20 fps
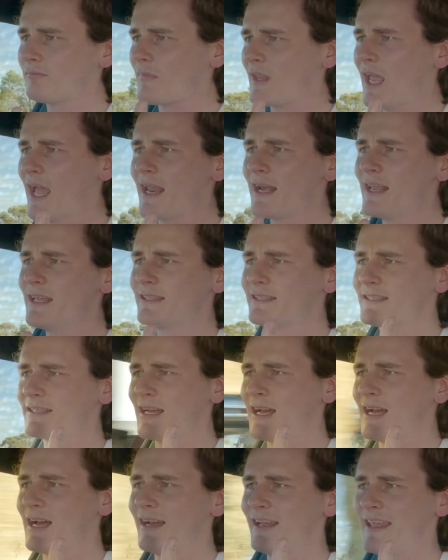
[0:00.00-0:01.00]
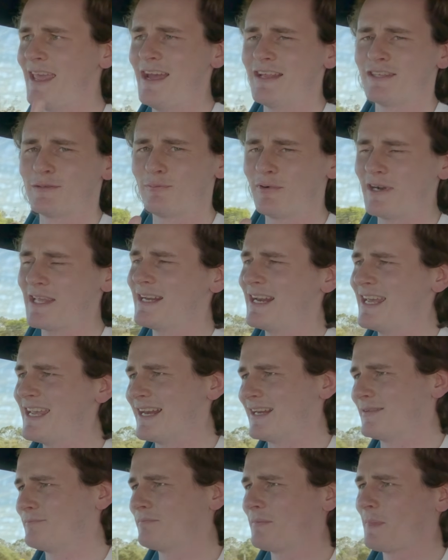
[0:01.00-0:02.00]
and it's pretty neat.
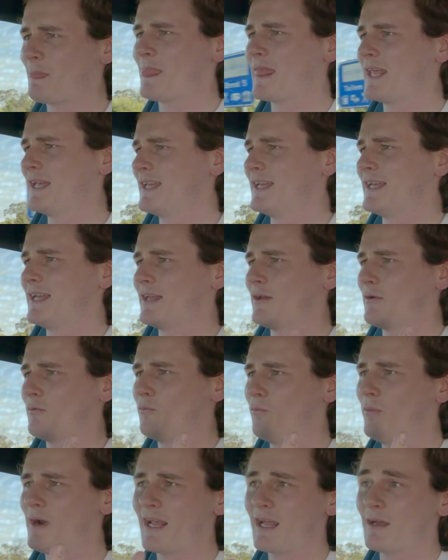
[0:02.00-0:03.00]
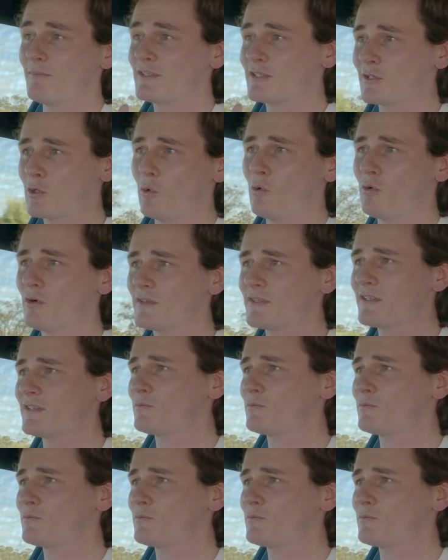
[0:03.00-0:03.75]
When it comes to corners as